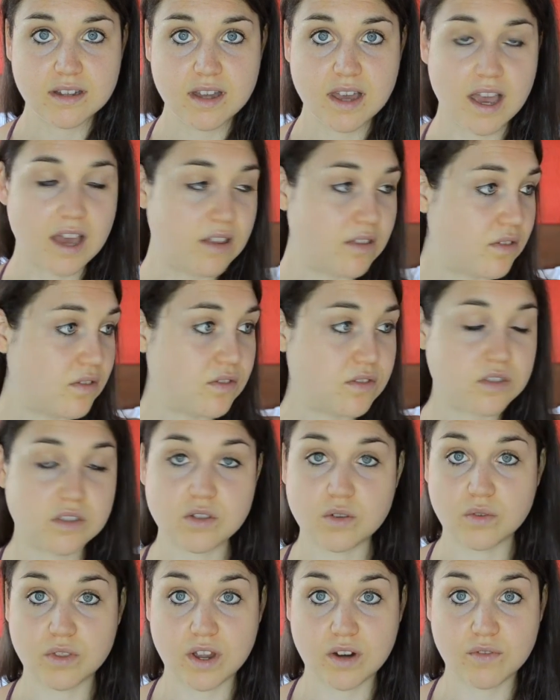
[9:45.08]
and
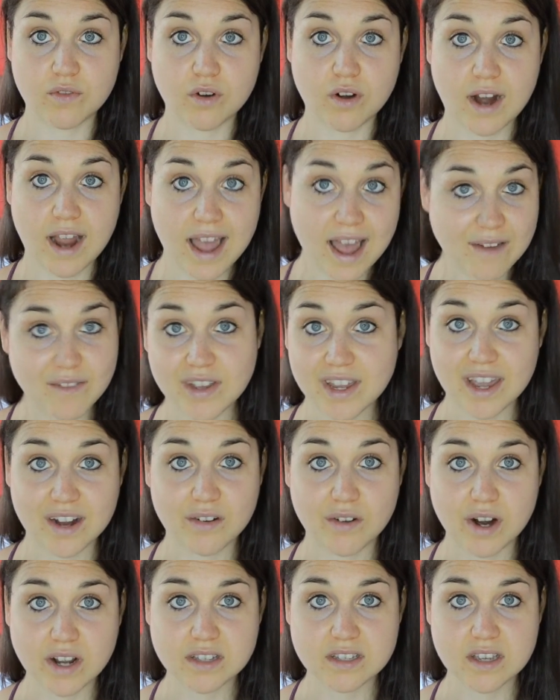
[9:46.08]
so therefore having
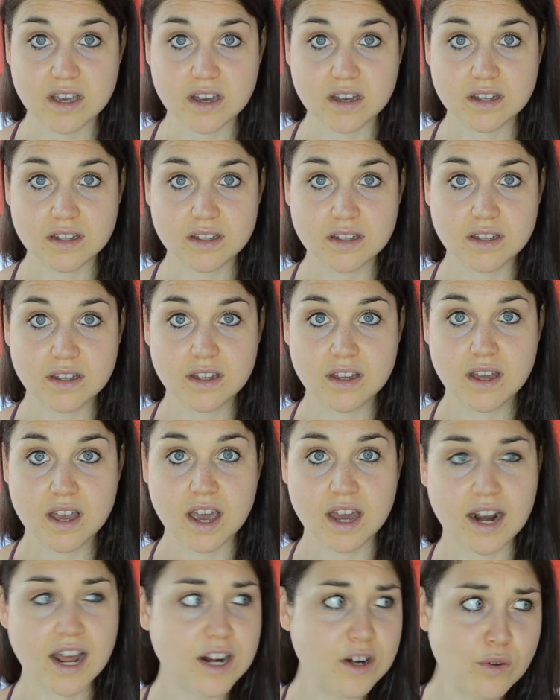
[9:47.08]
anorexia.
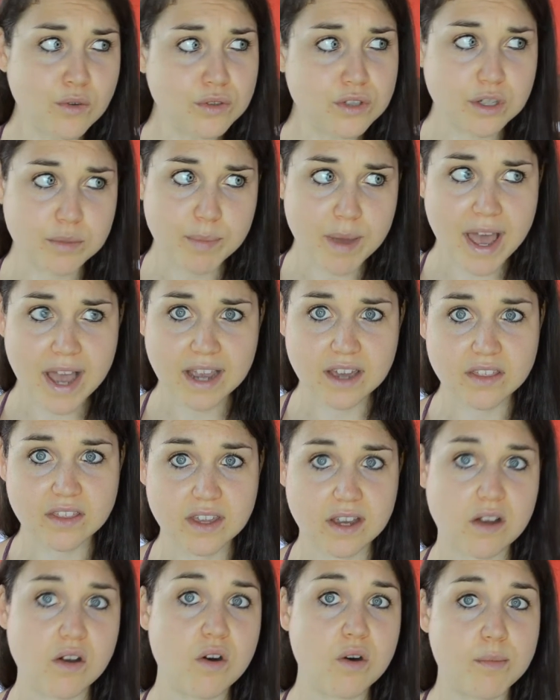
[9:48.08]
And I don't look back and
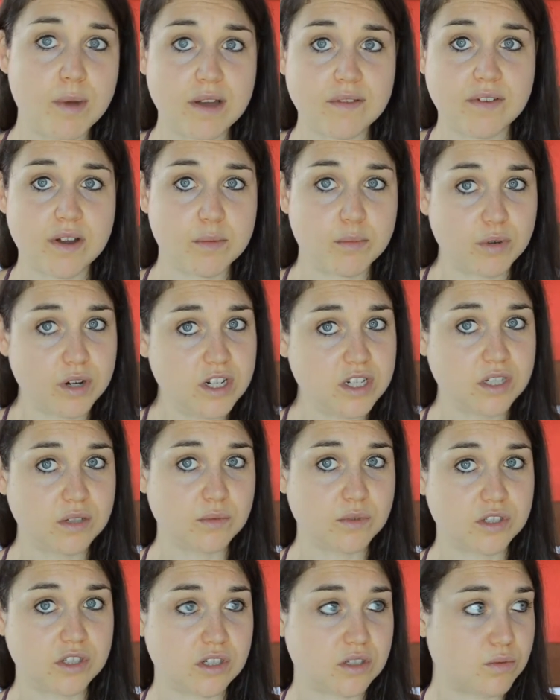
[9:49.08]
think, oh, my vibration
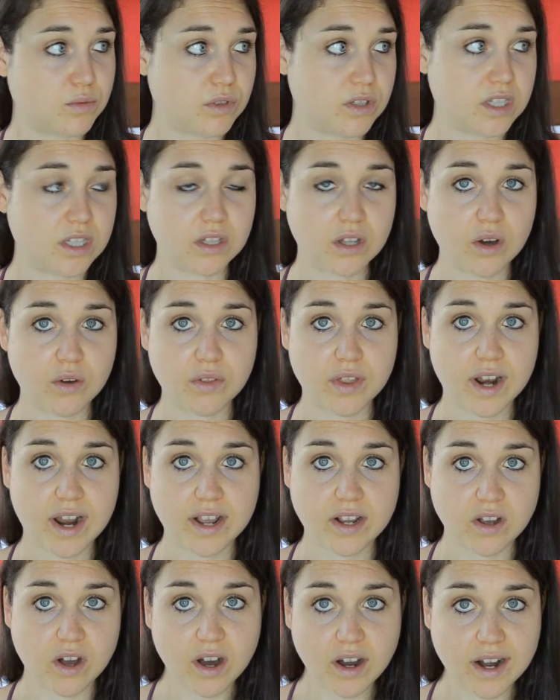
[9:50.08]
was just really low that
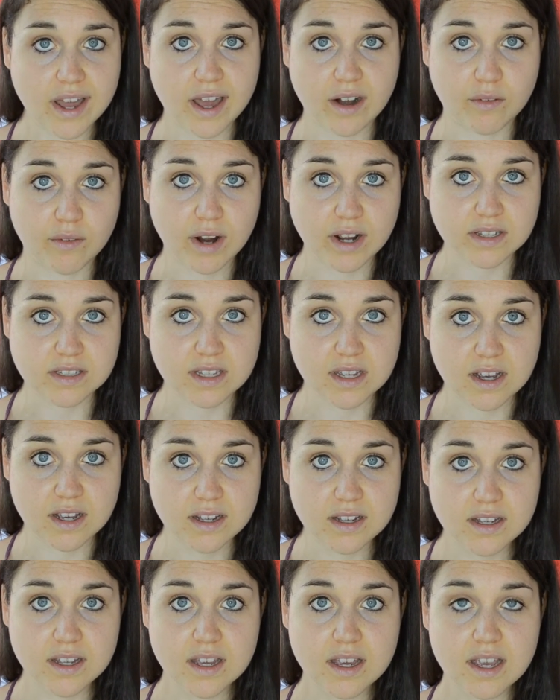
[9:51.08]
I got
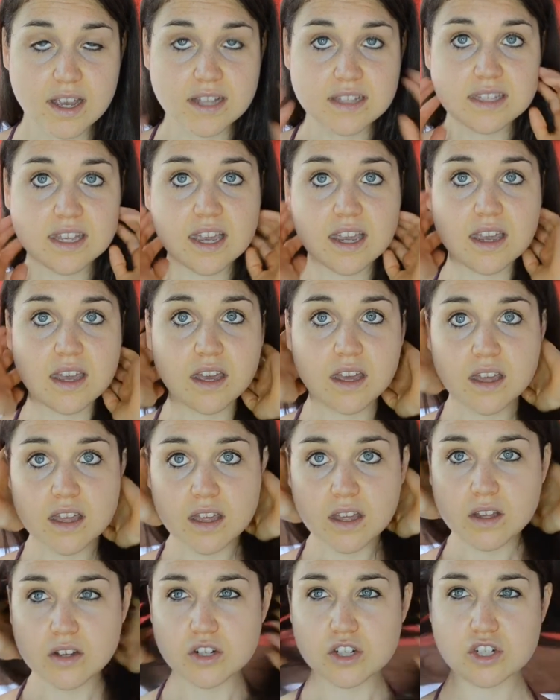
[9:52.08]
anorexia. It's like,
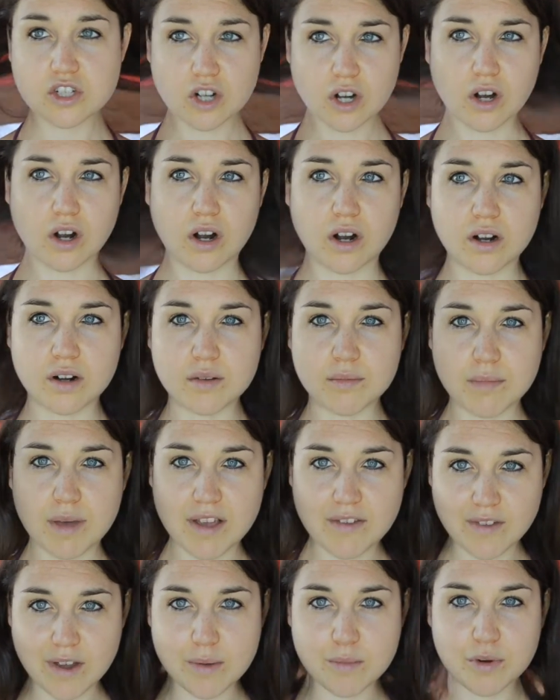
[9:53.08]
sure,
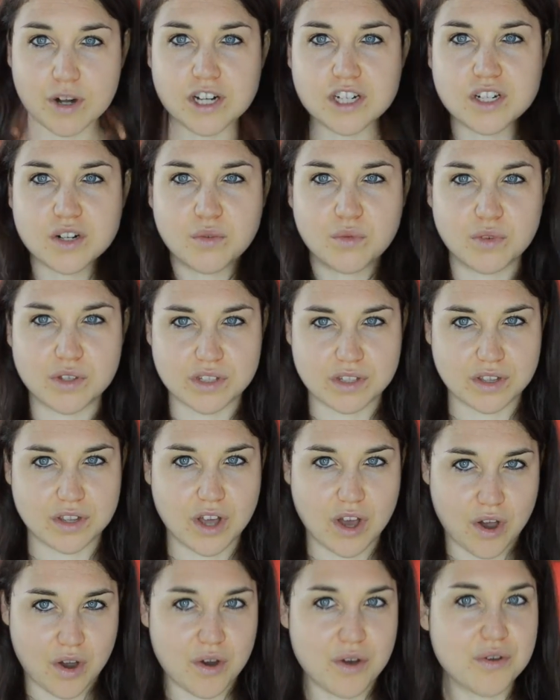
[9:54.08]
my vibration was
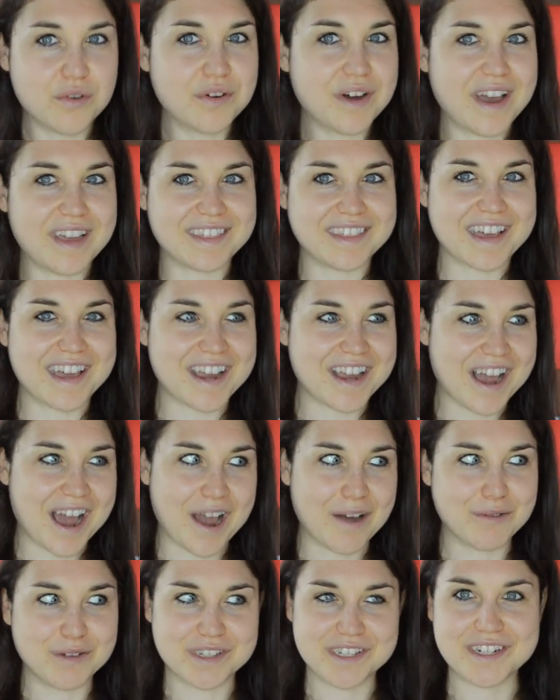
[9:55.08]
low and like
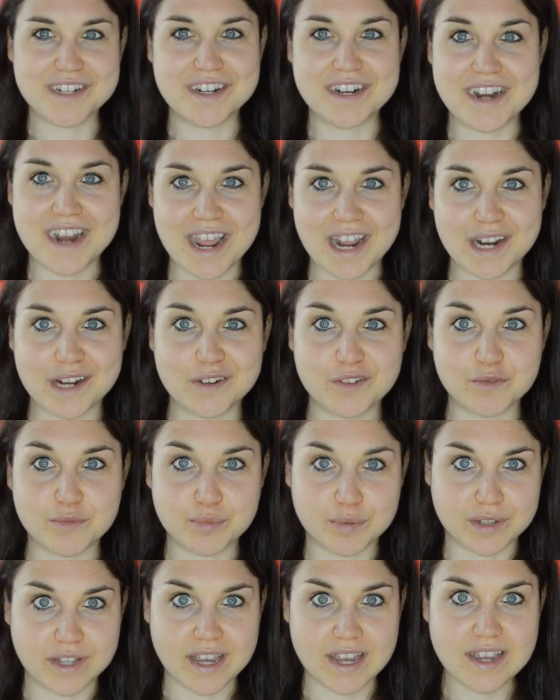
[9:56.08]
I was in a negative
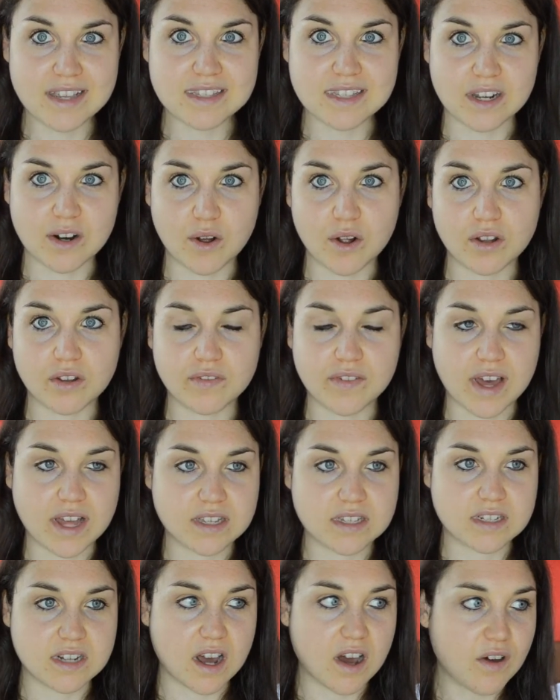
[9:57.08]
place and all of
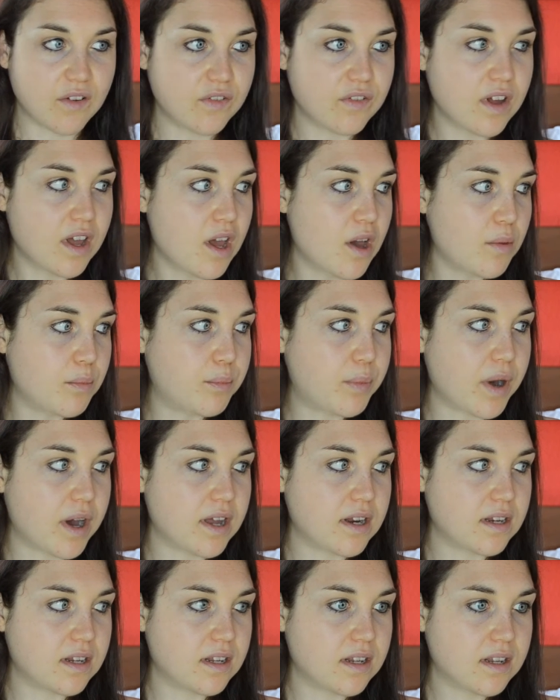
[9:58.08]
that stuff,
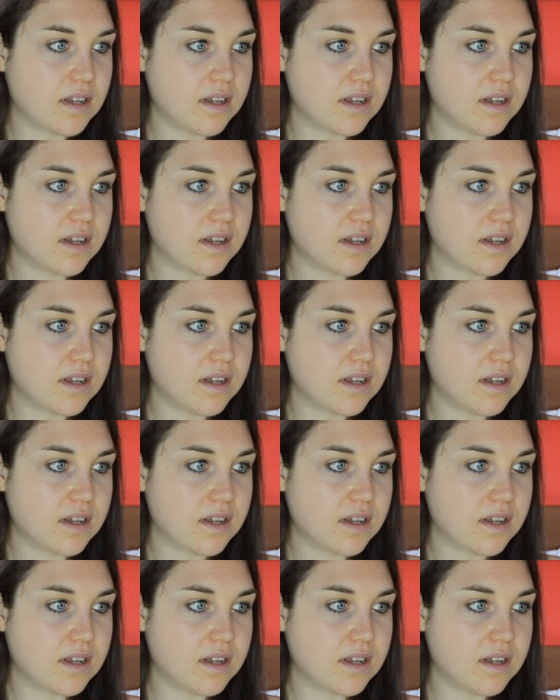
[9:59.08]
but